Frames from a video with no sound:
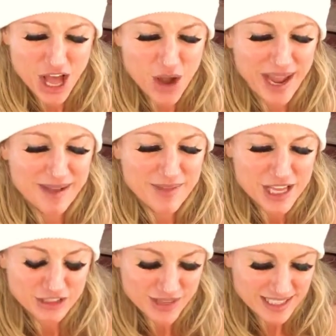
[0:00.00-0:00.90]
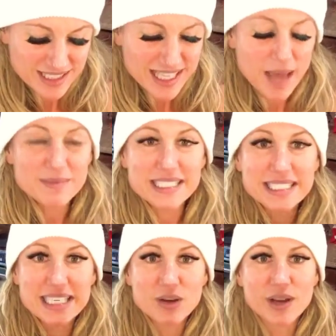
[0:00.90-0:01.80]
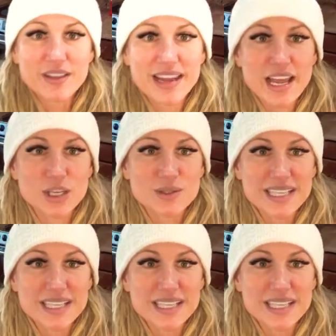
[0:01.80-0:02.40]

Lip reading: Okay, so this is the MCT oil that I use.